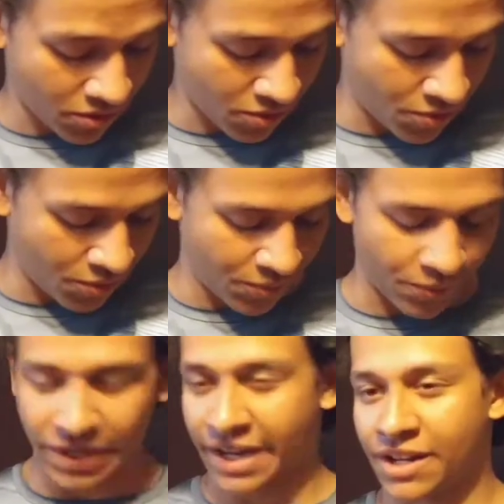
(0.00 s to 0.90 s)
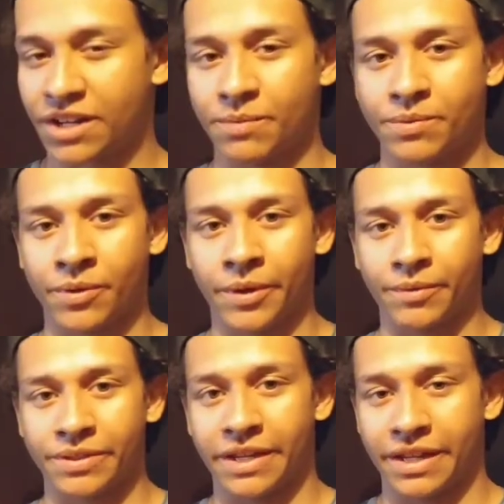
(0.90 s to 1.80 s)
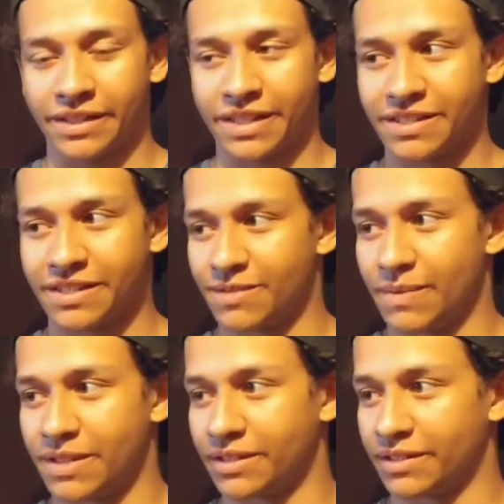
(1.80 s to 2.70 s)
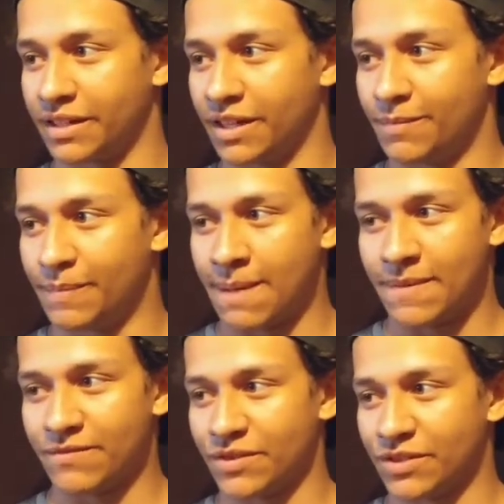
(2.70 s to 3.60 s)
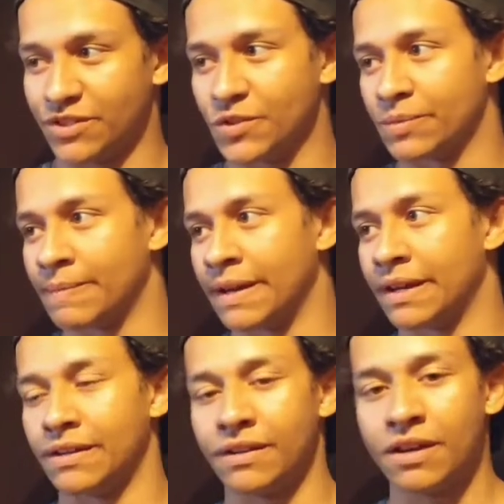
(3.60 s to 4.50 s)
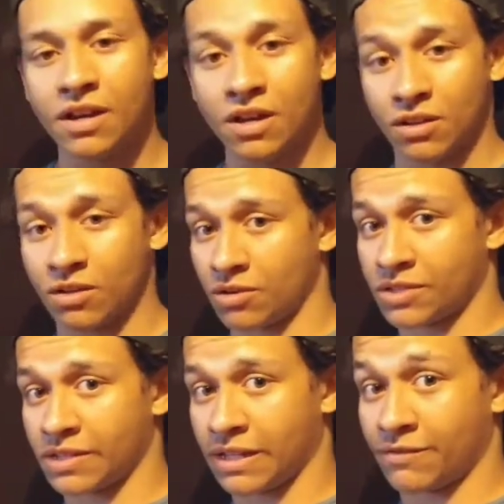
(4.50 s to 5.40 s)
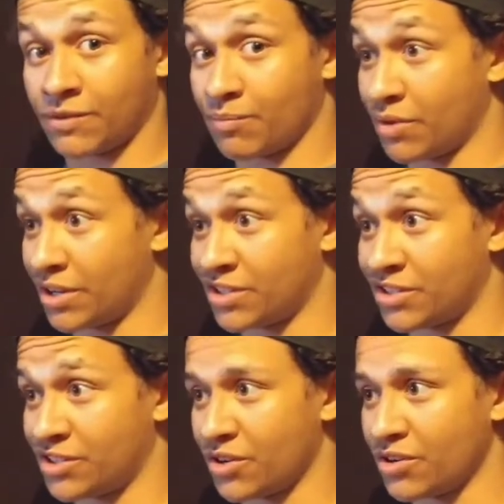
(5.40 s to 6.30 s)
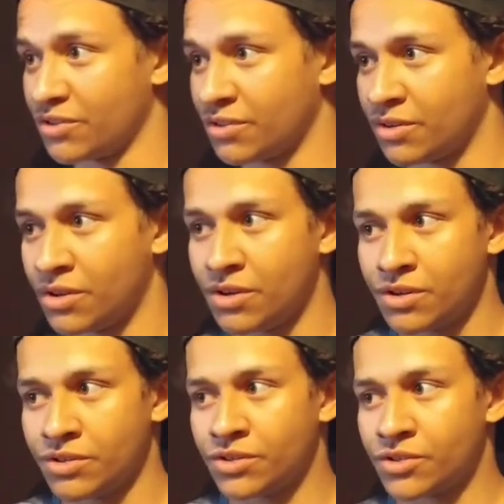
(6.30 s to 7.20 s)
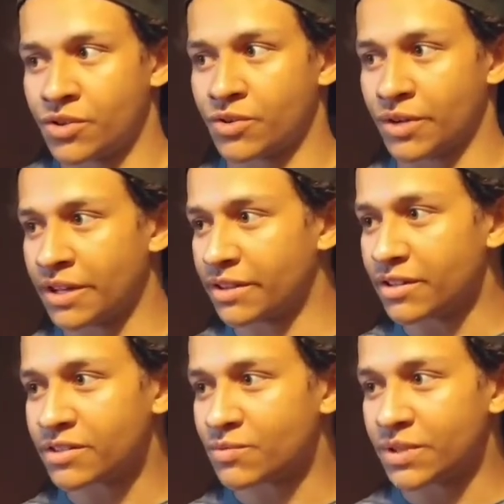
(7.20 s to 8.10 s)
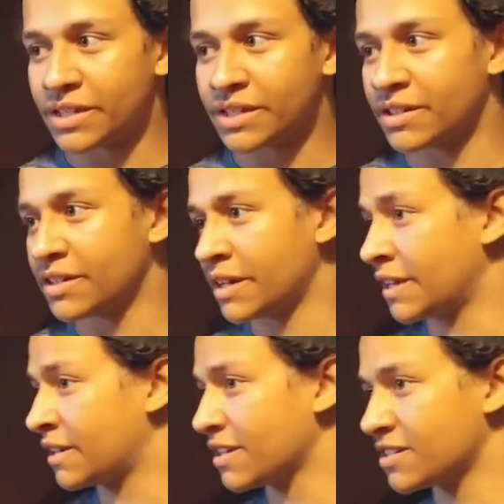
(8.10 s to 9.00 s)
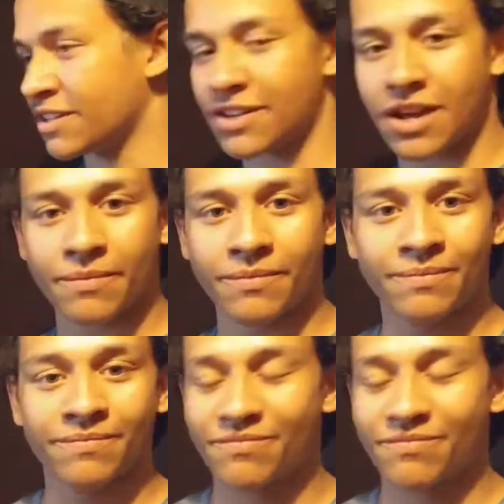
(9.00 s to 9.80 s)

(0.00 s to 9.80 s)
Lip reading: so what I ended up doing is getting this. It's basically a Batman vs Superman long sleeve compression shirt. So it looks really good and it does the job